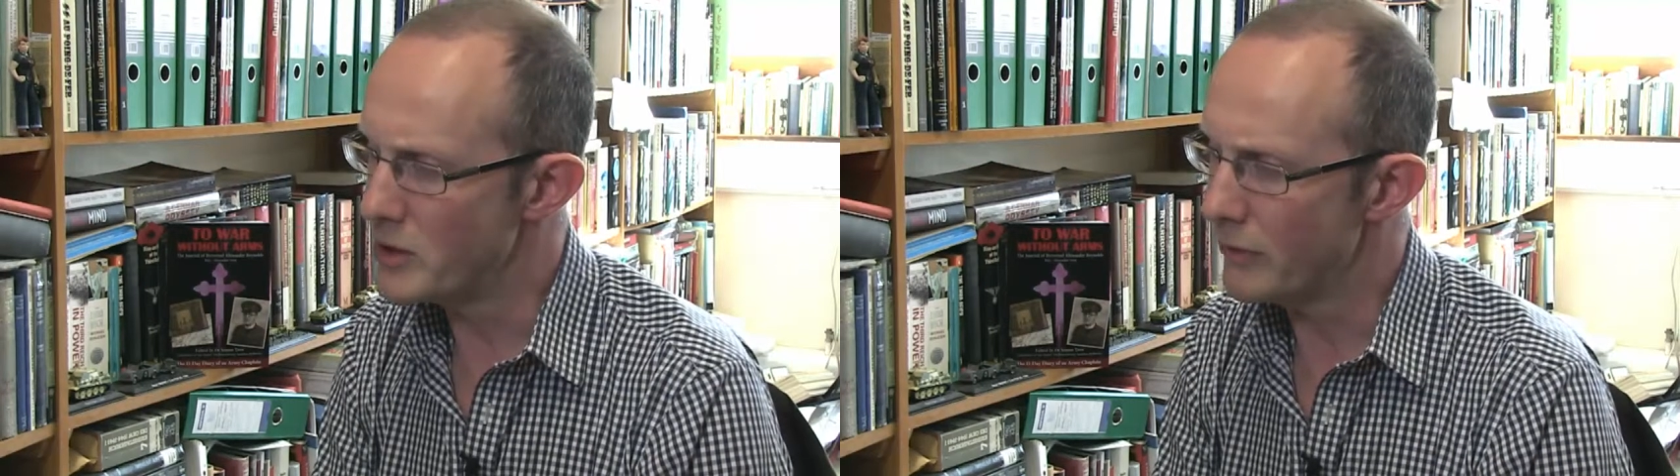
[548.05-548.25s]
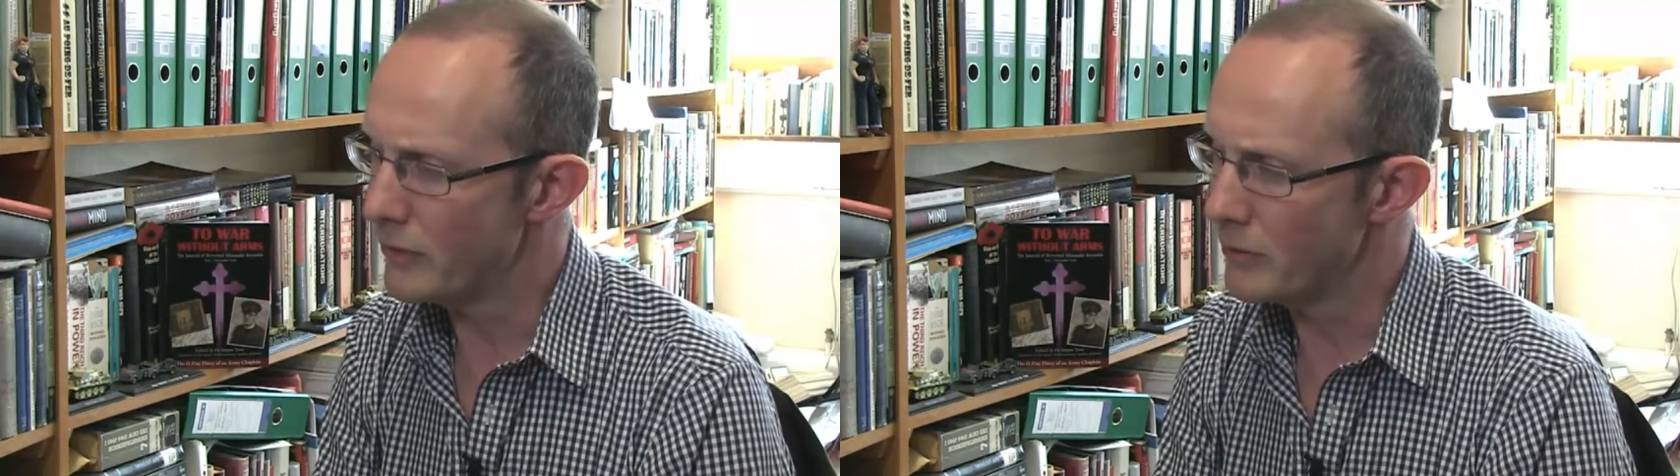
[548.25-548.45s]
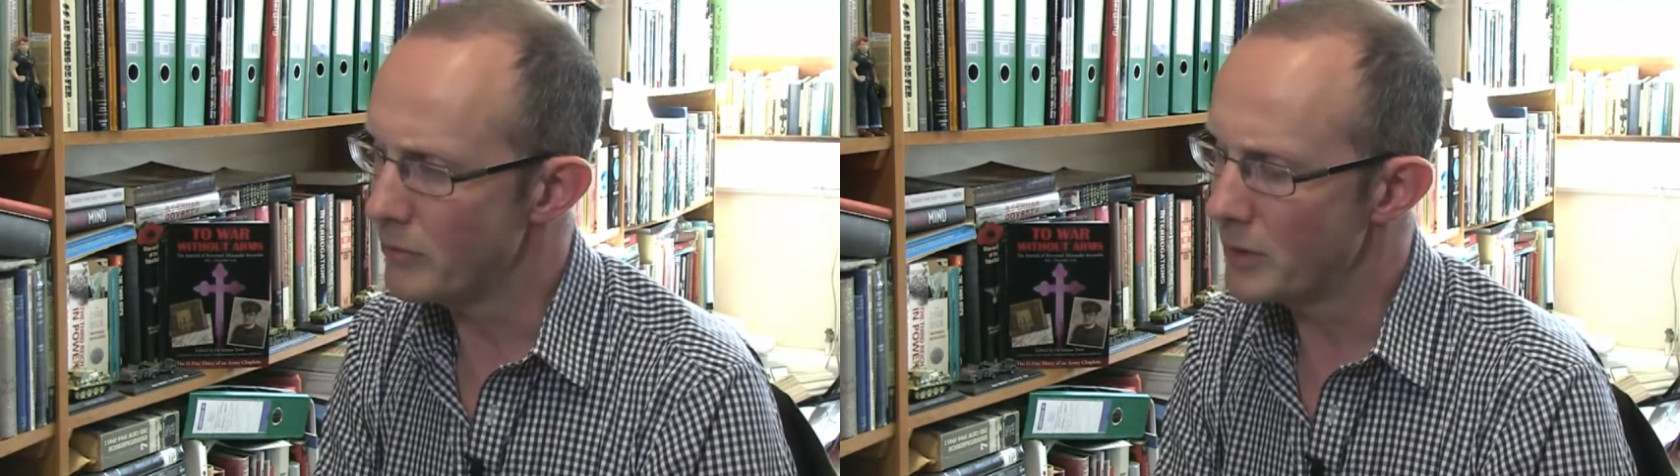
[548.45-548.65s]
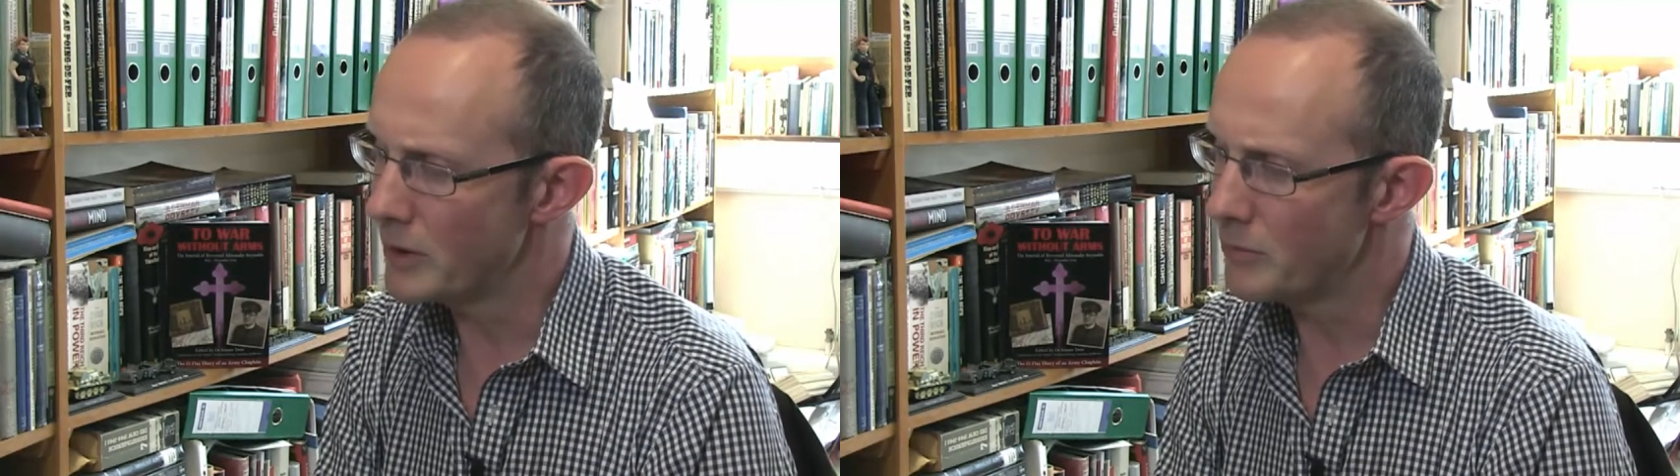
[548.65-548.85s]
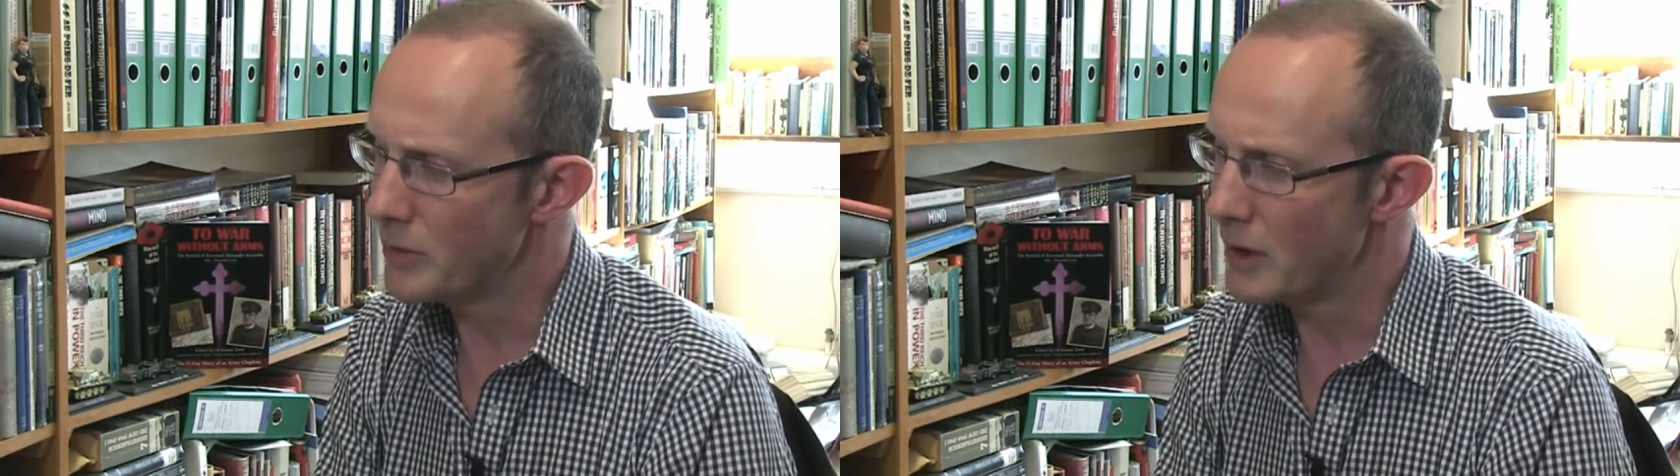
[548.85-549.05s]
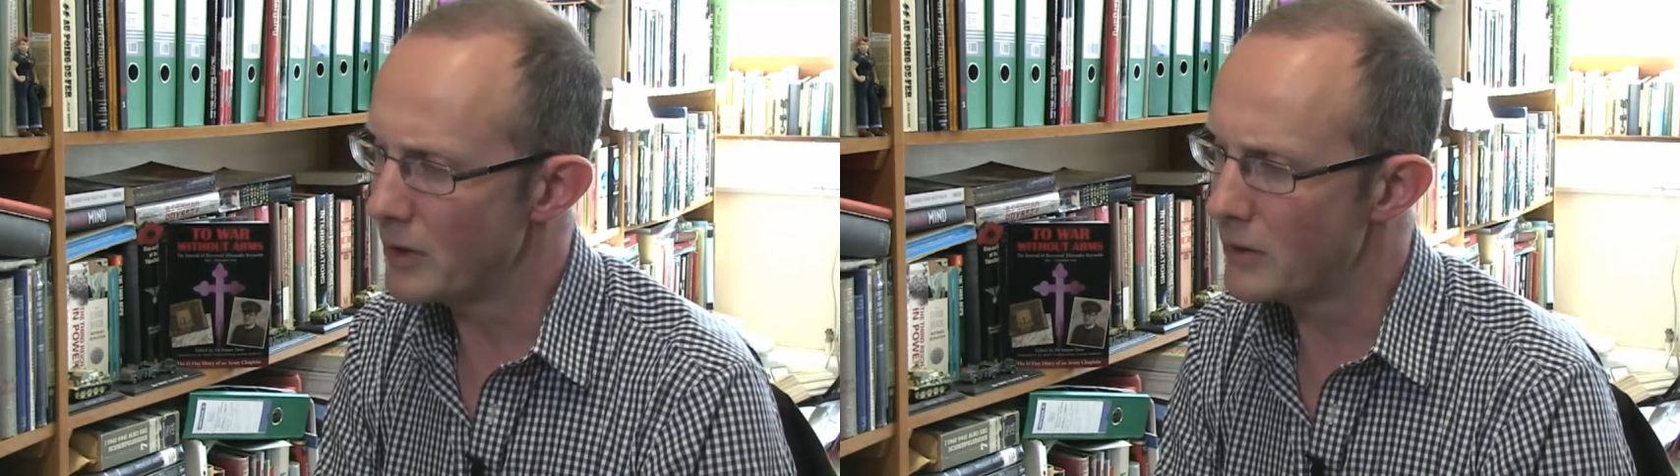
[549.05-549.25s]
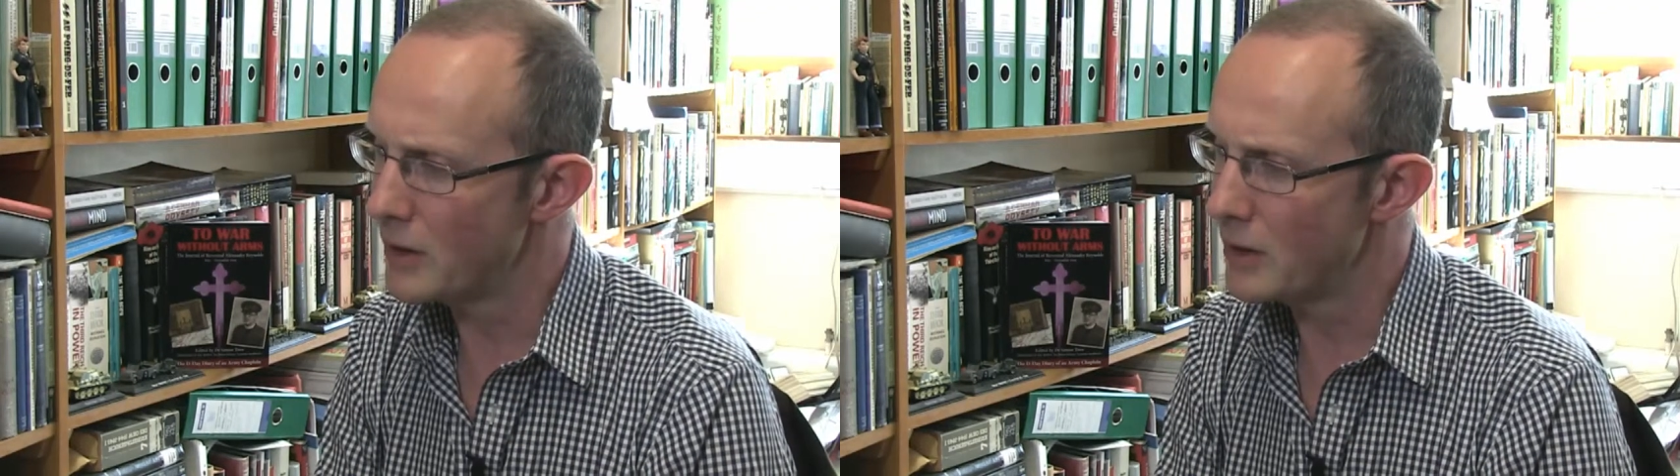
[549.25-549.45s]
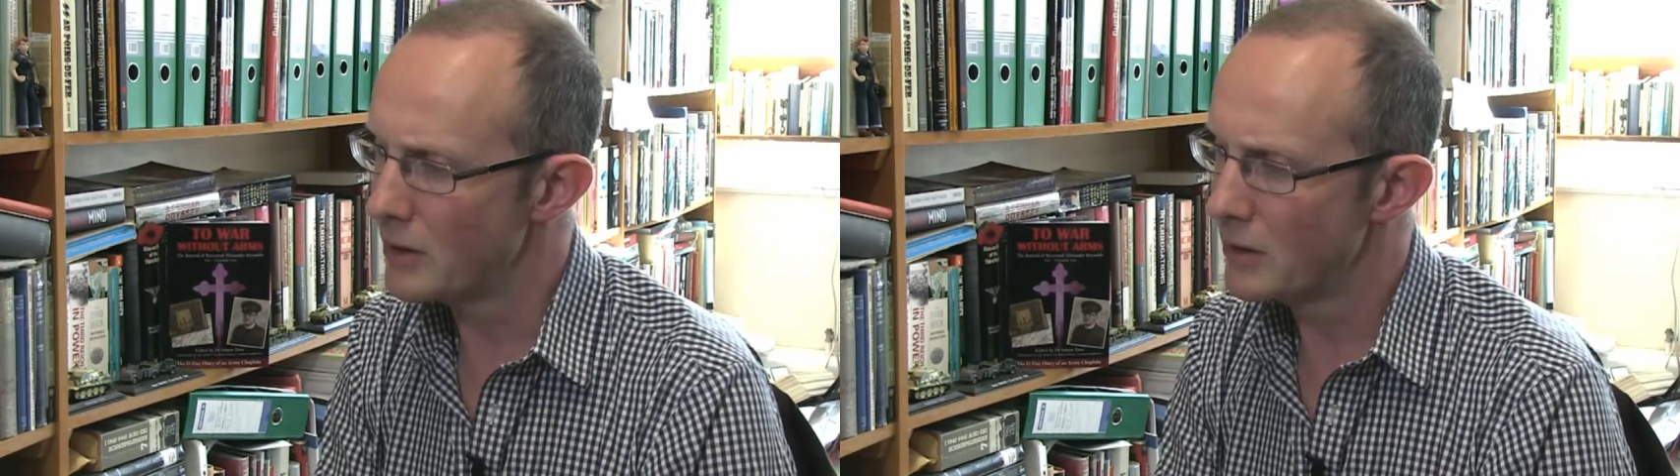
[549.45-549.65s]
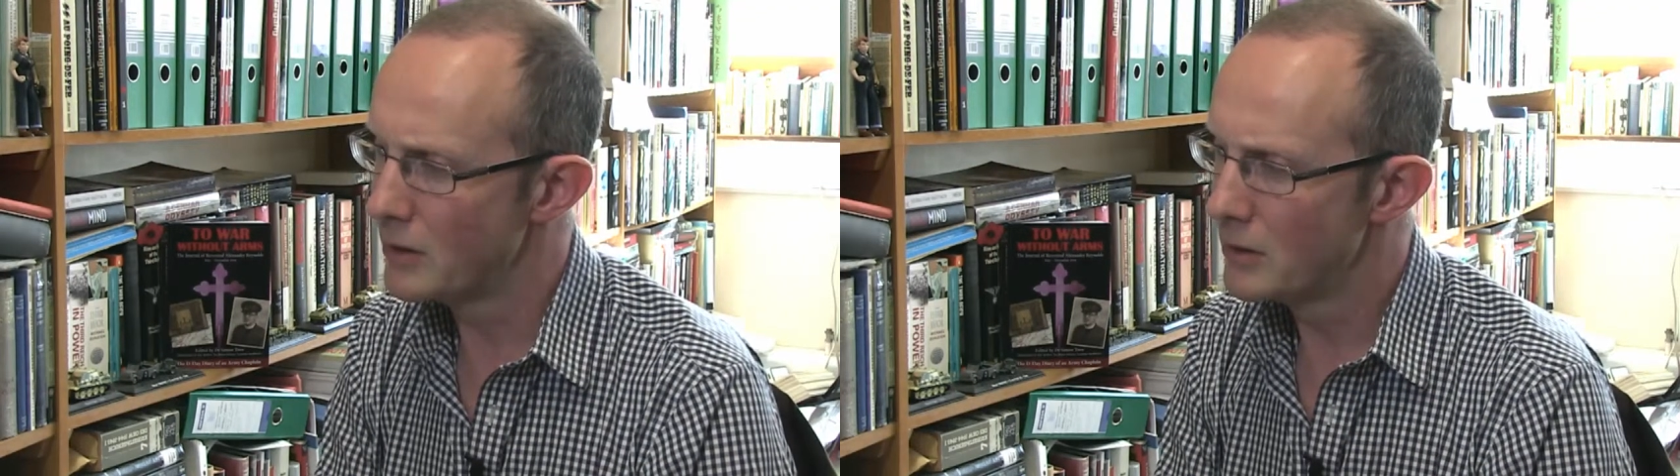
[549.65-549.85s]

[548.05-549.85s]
different, but I think,